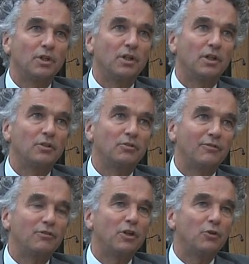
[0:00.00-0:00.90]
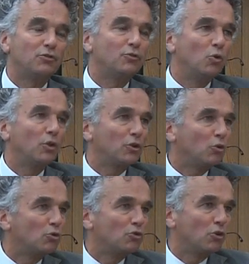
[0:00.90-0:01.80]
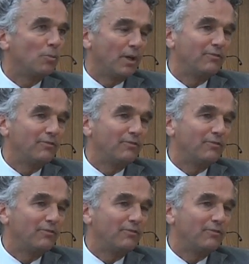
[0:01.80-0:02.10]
uh, to have shareholders who look at the long term.